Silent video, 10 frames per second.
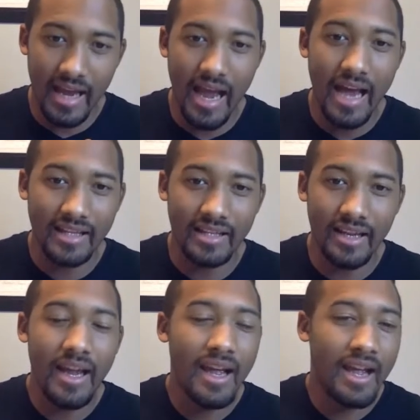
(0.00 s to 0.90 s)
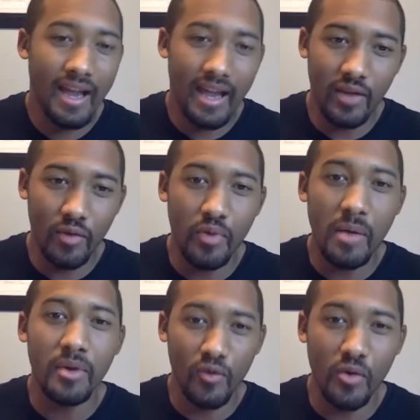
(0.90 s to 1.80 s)
Yep. In the
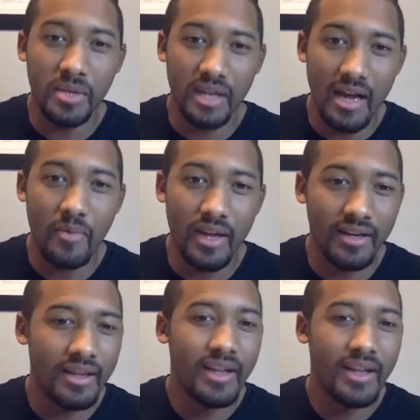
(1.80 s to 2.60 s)
Republican groups that I'm in,